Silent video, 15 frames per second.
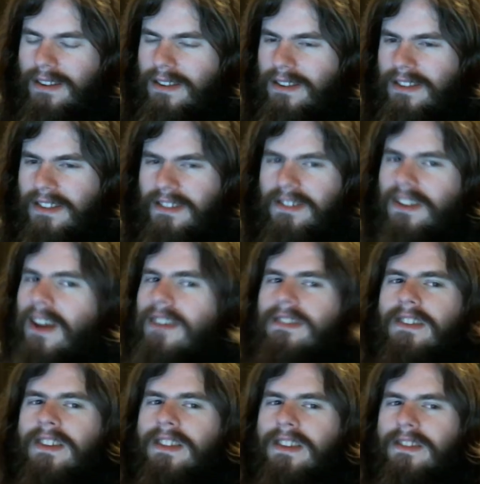
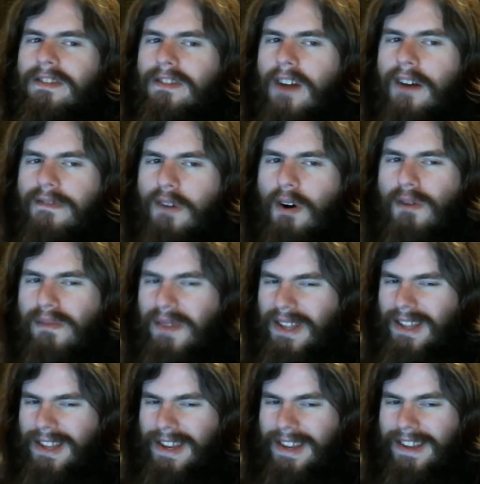discussing this stuff
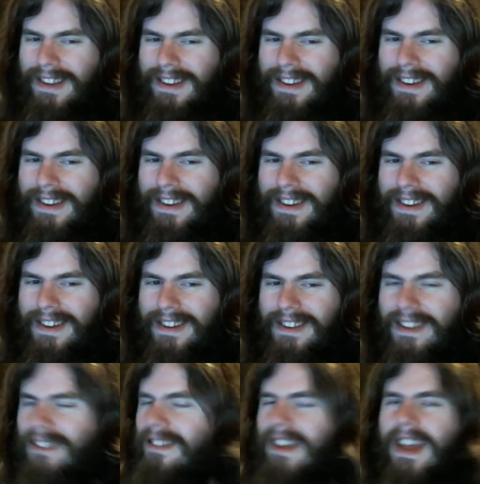openly
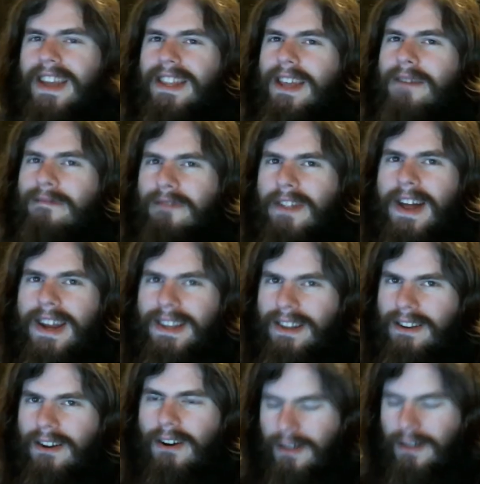doesn't get them flagged at
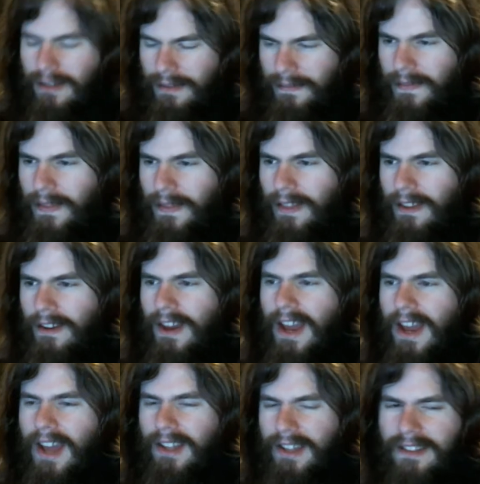all.
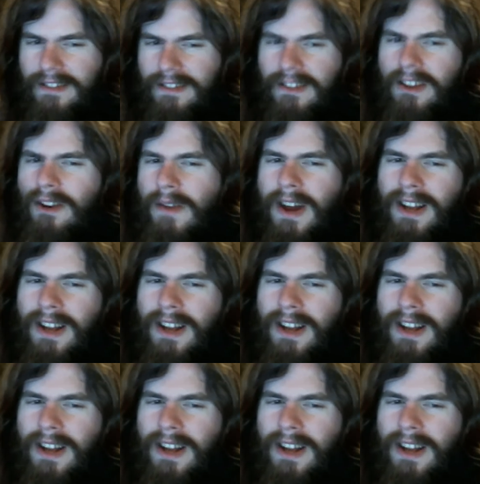At least, you know, not